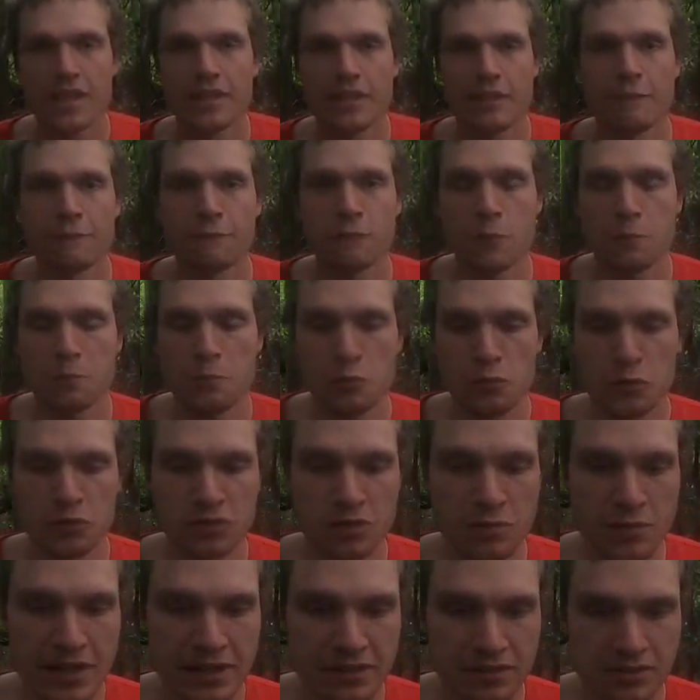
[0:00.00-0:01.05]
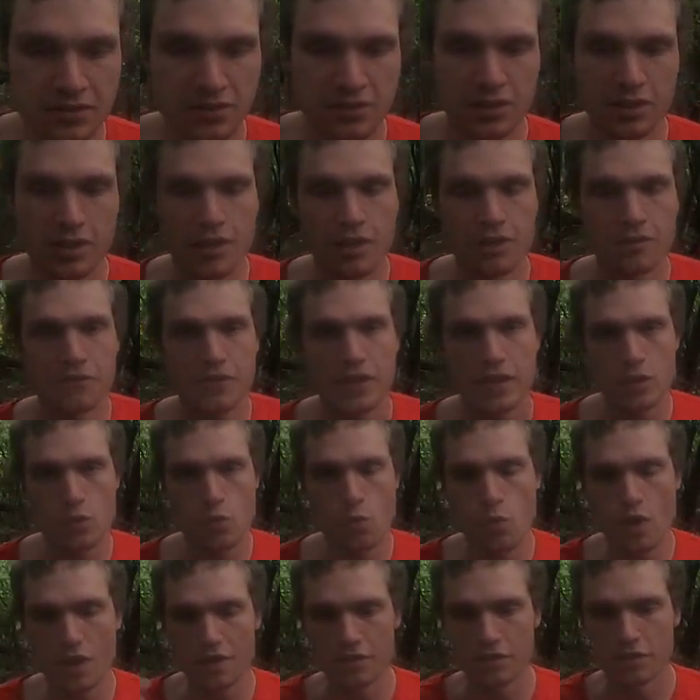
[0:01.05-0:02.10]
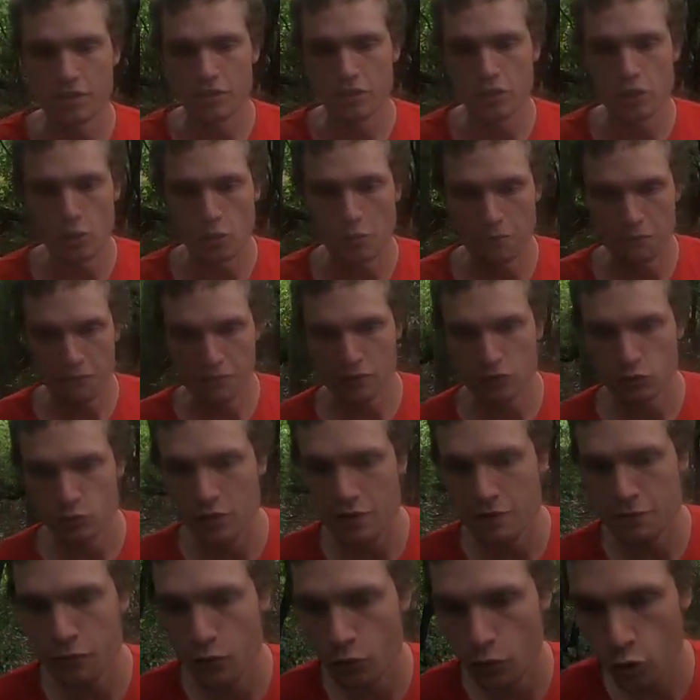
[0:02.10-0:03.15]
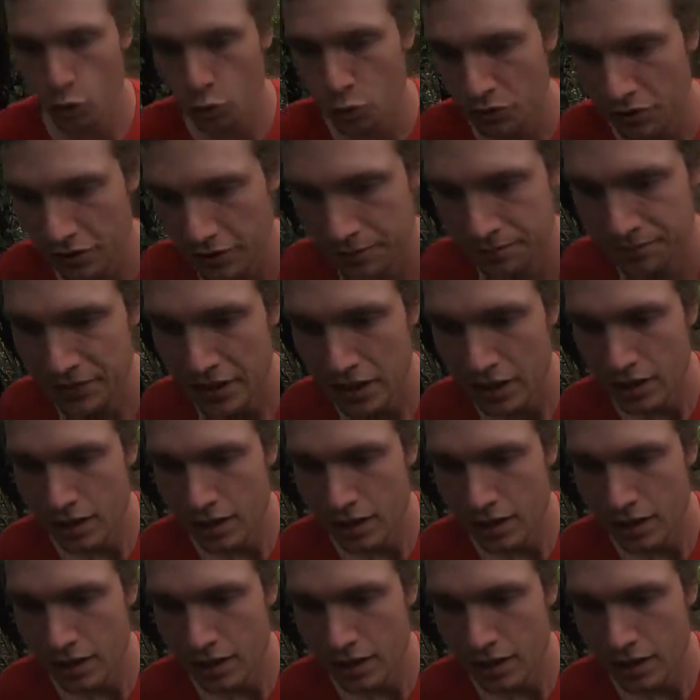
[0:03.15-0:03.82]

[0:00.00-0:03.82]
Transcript: The football simulator is going to go with a 1-0 victory for Luton.